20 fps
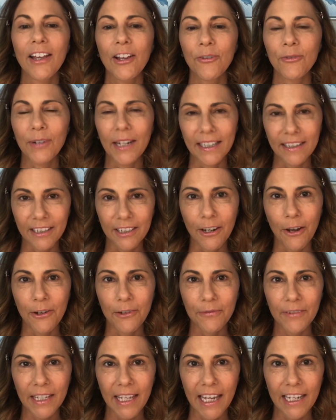ring the
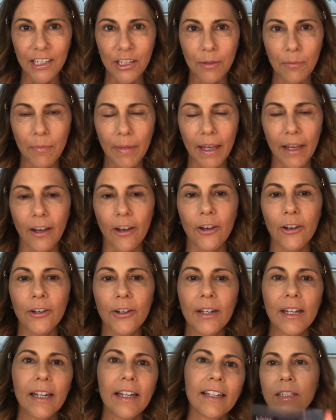notification bell.
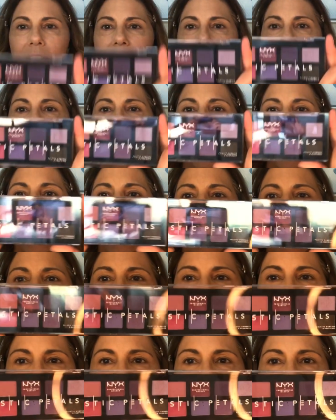Today we're going to
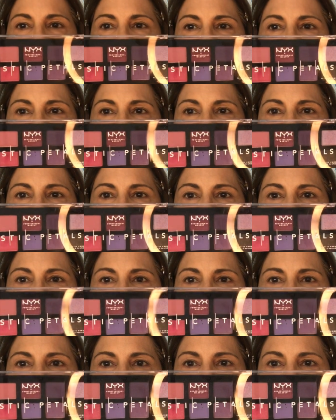test out this
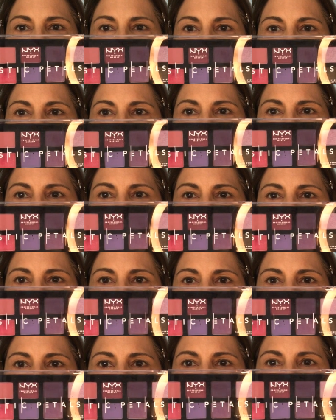Mystic
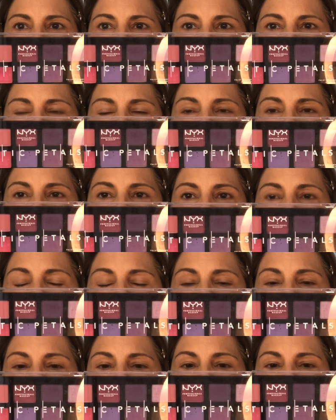palette
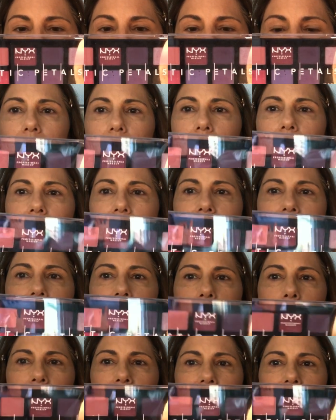by NYX, and
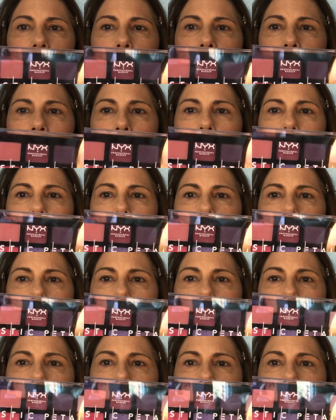it's mostly purples and
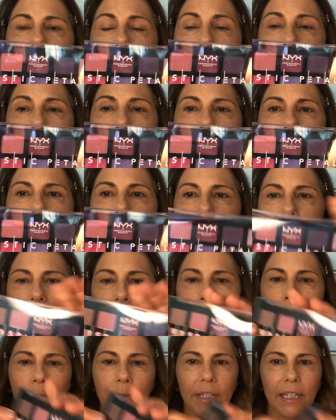pinks. It's really, really
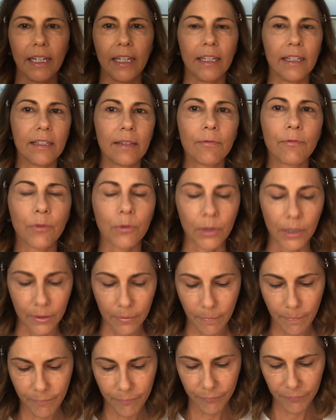pretty
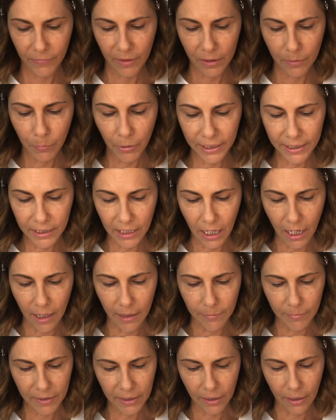for
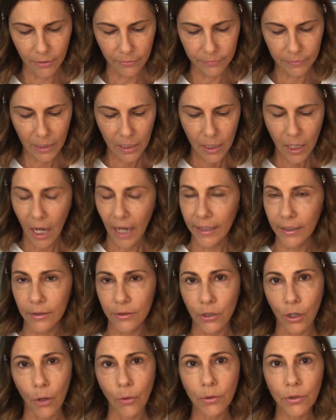springtime. So I
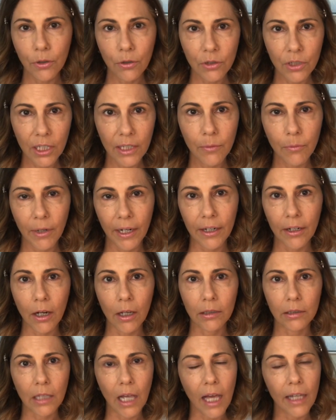don't usually wear a
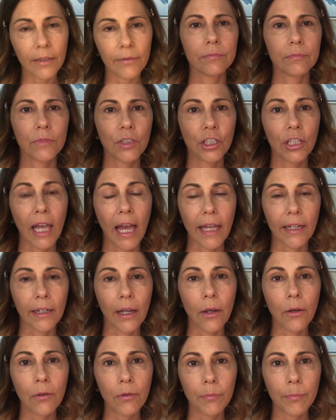lot of
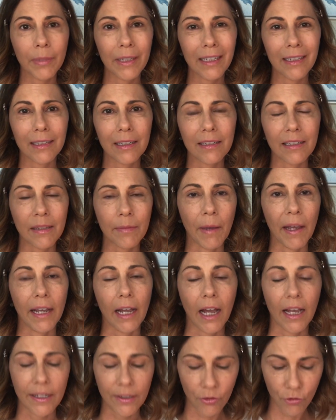shadow because my
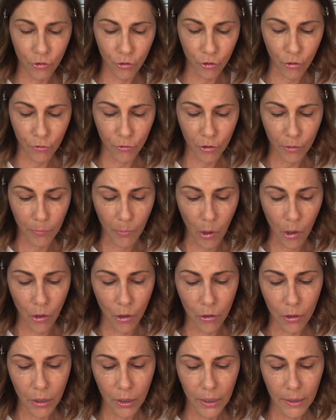eyes are so
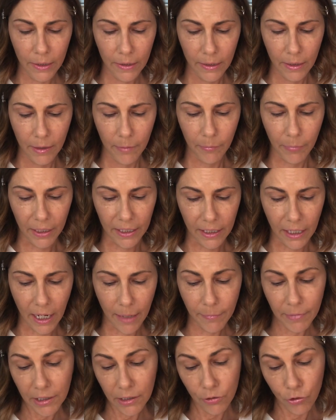small, but
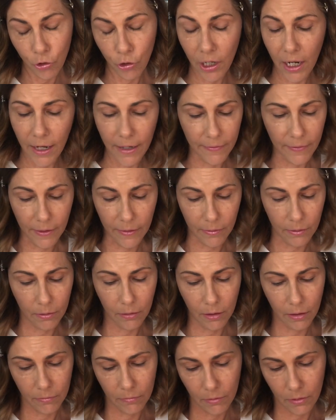I'm going to try this.
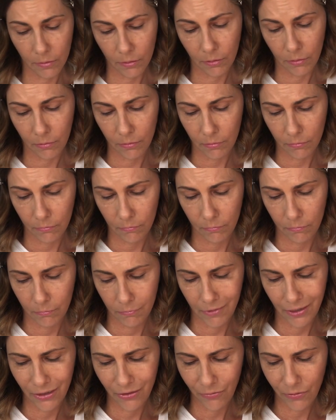I'm just
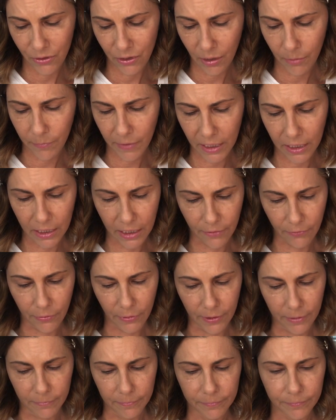for something
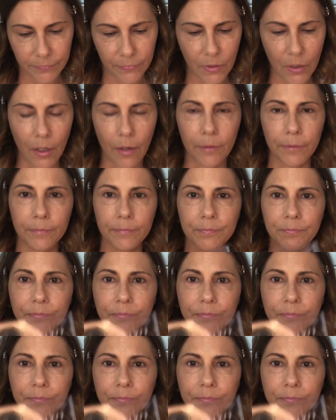different. So